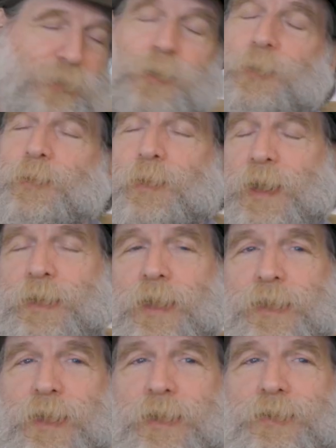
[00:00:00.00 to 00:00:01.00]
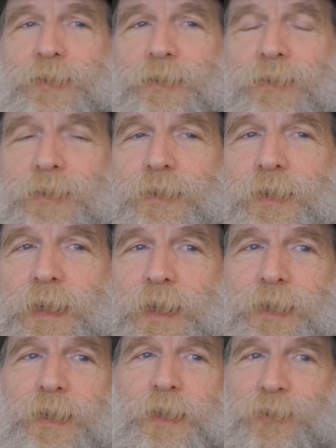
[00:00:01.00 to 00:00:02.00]
So one of the things
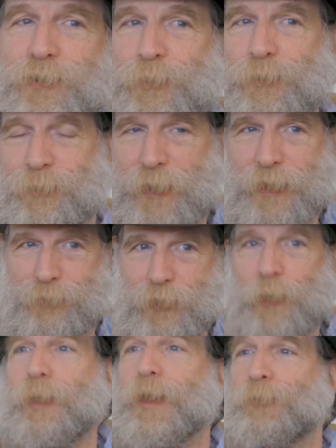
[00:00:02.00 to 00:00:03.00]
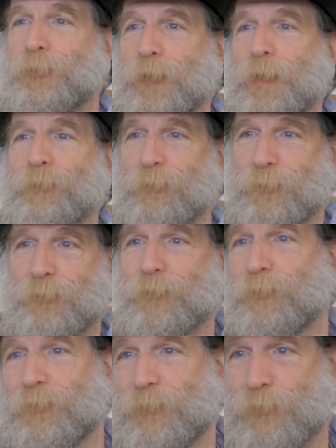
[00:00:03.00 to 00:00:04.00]
in this kind of going from
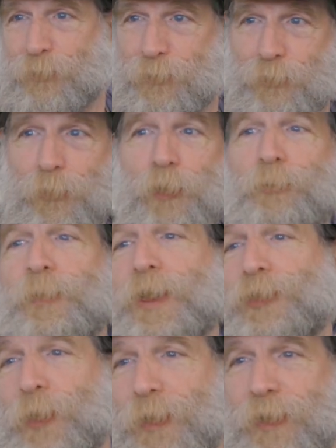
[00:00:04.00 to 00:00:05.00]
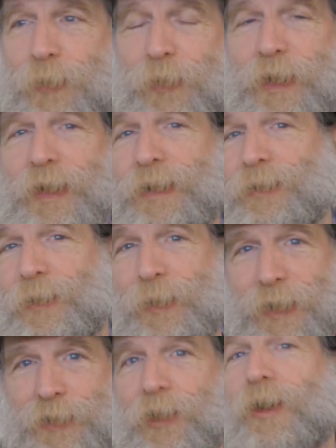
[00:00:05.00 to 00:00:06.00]
movement or or, mm-hmm.
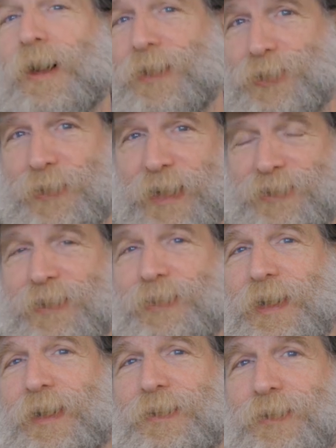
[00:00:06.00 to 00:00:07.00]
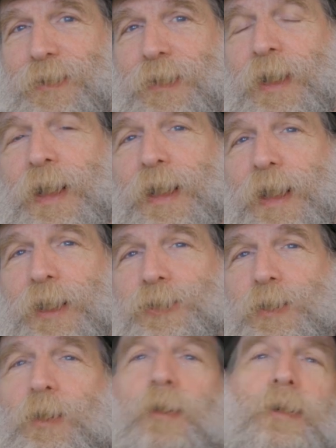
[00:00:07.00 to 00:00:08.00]
or cause or activity ton is
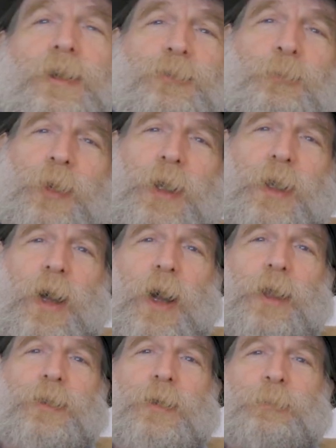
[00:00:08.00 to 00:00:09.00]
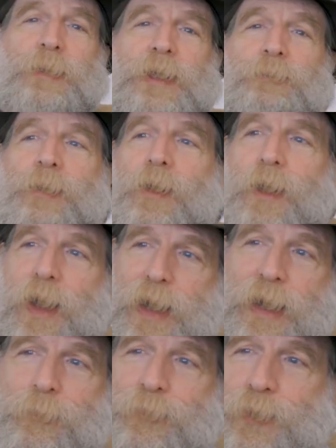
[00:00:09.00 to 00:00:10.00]
you always bring other people
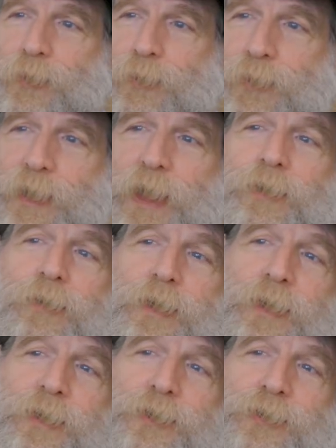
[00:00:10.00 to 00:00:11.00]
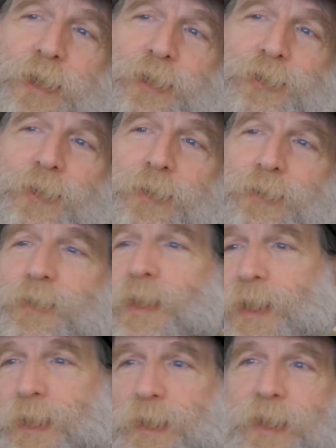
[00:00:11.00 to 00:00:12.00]
up you create organizations that
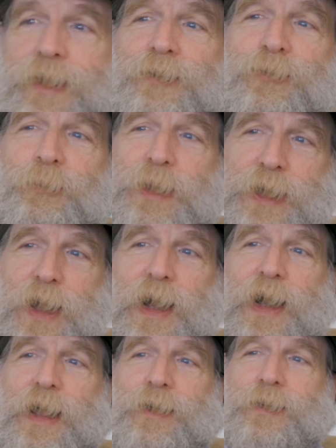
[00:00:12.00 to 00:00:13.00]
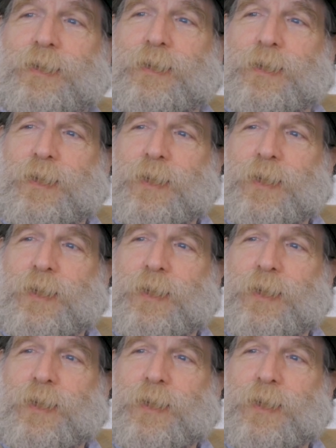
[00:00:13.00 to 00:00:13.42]
can live beyond